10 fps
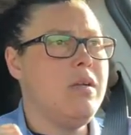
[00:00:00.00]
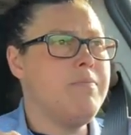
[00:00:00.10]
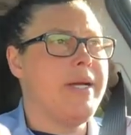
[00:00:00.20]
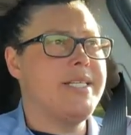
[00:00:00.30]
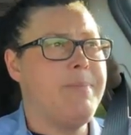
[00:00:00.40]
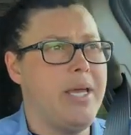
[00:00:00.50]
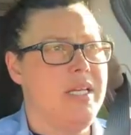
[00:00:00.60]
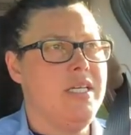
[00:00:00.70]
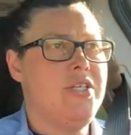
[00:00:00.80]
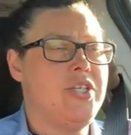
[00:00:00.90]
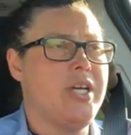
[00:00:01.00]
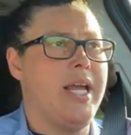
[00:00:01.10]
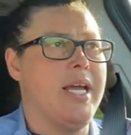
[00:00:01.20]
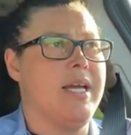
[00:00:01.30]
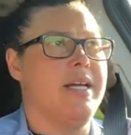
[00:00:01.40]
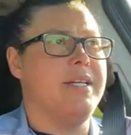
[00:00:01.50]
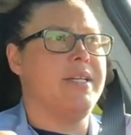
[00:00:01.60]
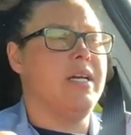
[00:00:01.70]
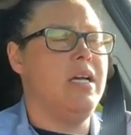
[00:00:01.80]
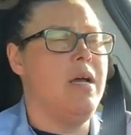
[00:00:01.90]
my Spanish
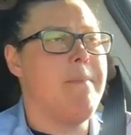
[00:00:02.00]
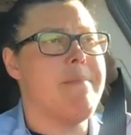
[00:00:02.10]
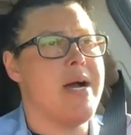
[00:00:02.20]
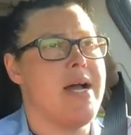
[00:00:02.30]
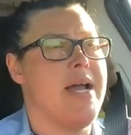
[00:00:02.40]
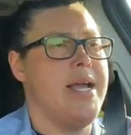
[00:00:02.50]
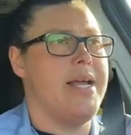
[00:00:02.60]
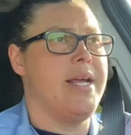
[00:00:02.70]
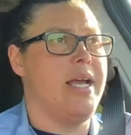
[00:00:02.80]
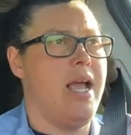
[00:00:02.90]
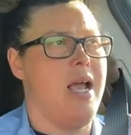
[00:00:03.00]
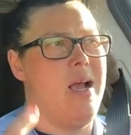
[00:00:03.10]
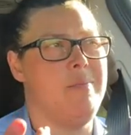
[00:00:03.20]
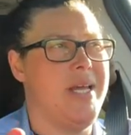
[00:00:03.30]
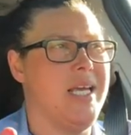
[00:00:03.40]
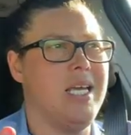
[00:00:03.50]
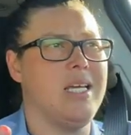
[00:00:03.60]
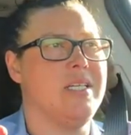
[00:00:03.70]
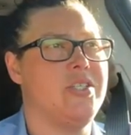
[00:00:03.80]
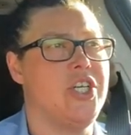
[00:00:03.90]
and my, I'm
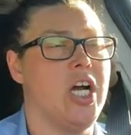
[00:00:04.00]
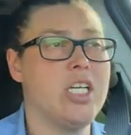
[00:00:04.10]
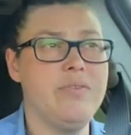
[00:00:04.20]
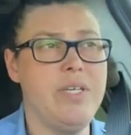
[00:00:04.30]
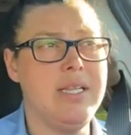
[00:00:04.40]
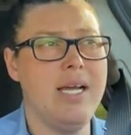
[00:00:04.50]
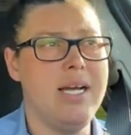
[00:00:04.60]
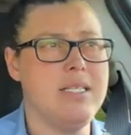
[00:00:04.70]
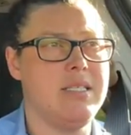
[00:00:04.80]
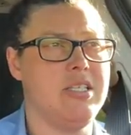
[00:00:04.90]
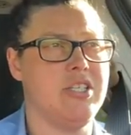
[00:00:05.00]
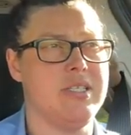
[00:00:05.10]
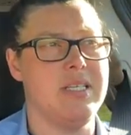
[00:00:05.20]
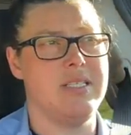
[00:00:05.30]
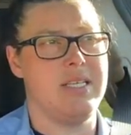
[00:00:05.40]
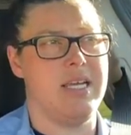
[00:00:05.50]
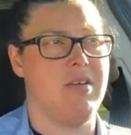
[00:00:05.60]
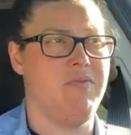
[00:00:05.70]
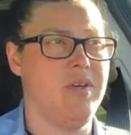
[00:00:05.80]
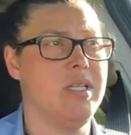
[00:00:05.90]
taking a geography class just as like
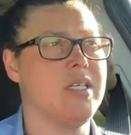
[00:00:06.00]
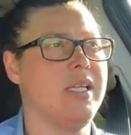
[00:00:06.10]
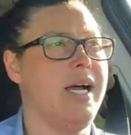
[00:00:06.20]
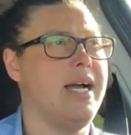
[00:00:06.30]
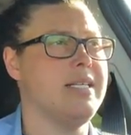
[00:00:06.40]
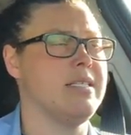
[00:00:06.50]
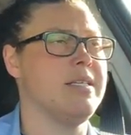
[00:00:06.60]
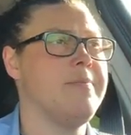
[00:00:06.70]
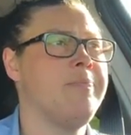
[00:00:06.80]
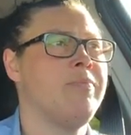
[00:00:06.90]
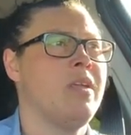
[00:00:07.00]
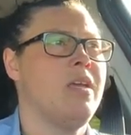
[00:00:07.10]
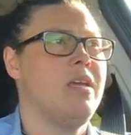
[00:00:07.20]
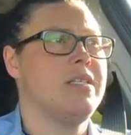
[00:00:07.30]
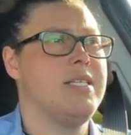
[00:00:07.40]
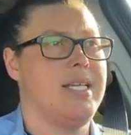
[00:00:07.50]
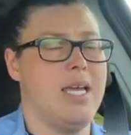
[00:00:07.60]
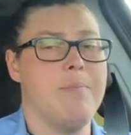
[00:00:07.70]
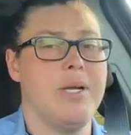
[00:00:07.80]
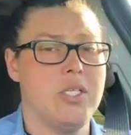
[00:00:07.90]
a filler class to
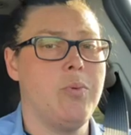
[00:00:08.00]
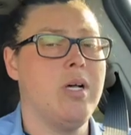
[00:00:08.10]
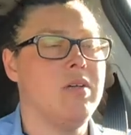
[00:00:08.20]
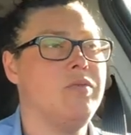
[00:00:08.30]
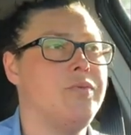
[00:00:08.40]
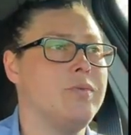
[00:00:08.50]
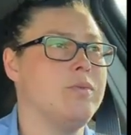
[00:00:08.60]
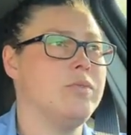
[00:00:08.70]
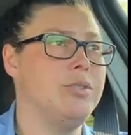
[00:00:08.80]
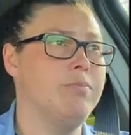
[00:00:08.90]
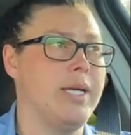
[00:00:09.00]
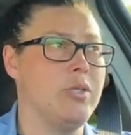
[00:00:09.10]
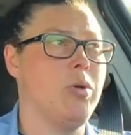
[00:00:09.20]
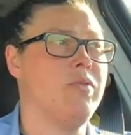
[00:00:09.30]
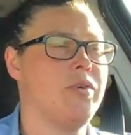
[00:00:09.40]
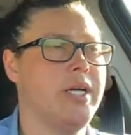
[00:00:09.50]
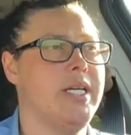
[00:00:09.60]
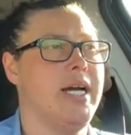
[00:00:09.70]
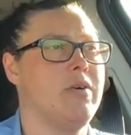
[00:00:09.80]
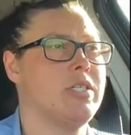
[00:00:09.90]
get my 12
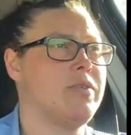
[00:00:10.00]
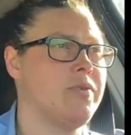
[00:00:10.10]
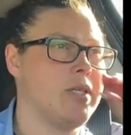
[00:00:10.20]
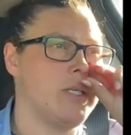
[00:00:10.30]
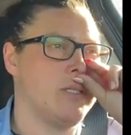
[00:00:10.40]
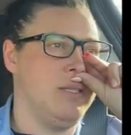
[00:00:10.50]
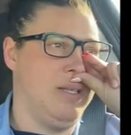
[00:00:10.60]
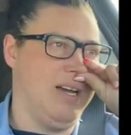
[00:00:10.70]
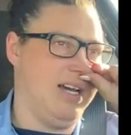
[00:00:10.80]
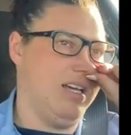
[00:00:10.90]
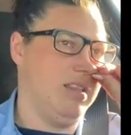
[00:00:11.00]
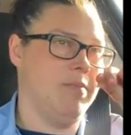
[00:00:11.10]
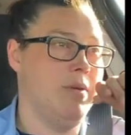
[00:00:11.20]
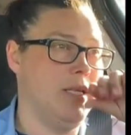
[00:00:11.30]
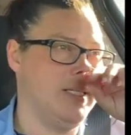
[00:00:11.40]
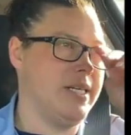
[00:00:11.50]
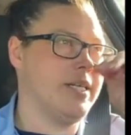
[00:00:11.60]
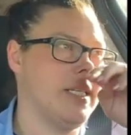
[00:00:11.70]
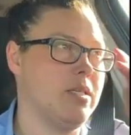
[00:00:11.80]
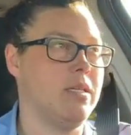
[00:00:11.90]
credit hours for the
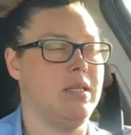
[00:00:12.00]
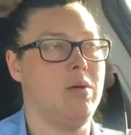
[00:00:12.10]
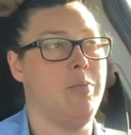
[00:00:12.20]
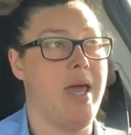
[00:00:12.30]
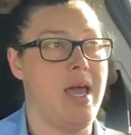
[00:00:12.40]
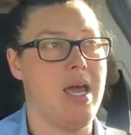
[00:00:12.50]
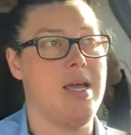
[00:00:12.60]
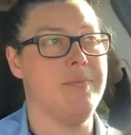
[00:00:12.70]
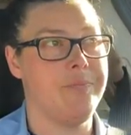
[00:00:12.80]
military so that they'll pay